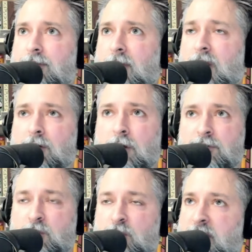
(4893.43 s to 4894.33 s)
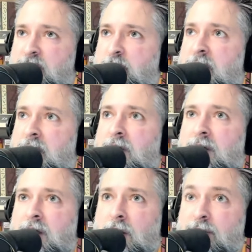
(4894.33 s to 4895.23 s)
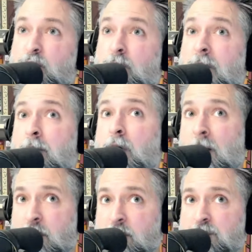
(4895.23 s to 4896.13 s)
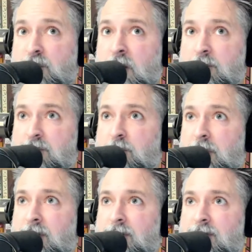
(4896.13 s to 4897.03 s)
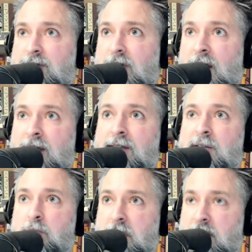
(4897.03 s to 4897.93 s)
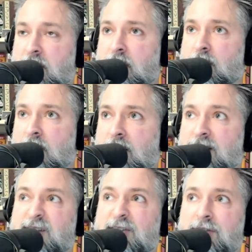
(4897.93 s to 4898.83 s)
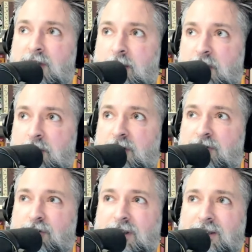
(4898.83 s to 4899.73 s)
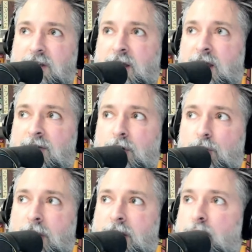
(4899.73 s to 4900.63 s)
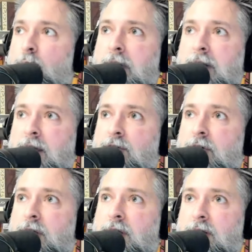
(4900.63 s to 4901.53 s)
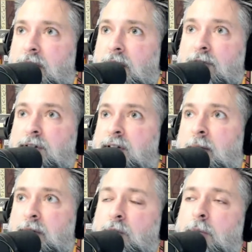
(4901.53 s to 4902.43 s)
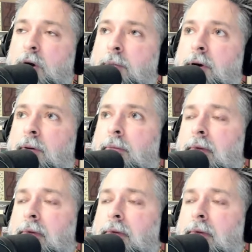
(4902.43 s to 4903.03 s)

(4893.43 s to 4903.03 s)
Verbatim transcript: I love doing my speaking. I love doing my pop-up shops because I get to be there and I get to theme them differently. It's like having a grand opening every time I do a pop-up.